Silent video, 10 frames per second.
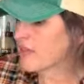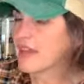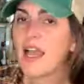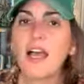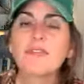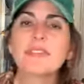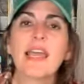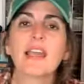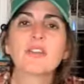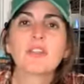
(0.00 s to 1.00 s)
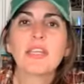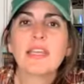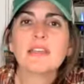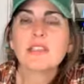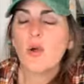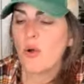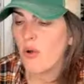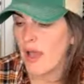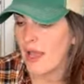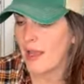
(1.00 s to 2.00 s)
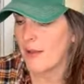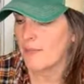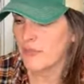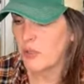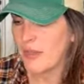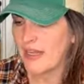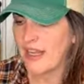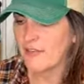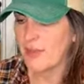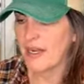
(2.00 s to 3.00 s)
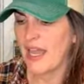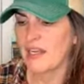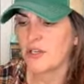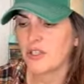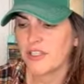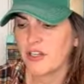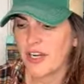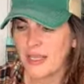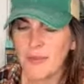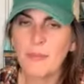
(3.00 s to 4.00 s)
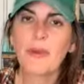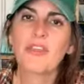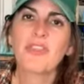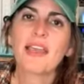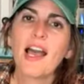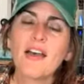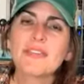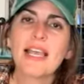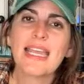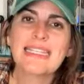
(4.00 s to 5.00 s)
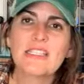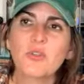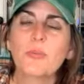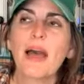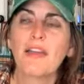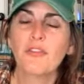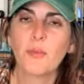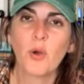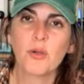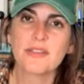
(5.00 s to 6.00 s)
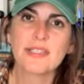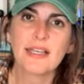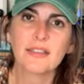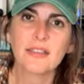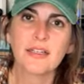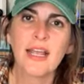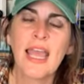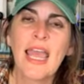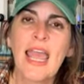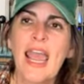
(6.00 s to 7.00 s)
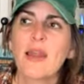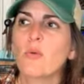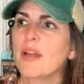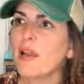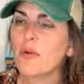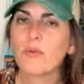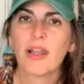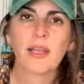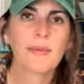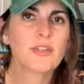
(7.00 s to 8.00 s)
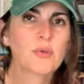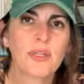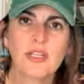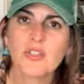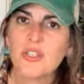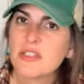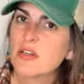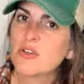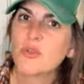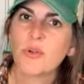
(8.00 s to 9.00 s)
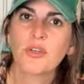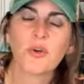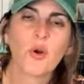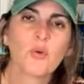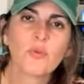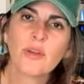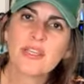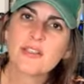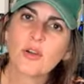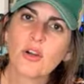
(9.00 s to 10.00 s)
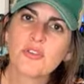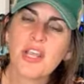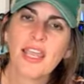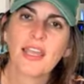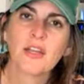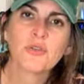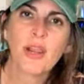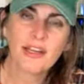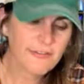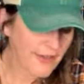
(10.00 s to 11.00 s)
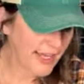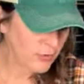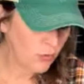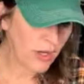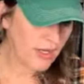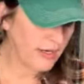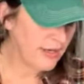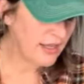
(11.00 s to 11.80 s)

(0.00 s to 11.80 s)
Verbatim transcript: the cuffs actually, so um, you may not have been on earlier, Amy, but the cuffs I do buy from a wholesaler. And what I would recommend doing is just start doing your own research and try to find one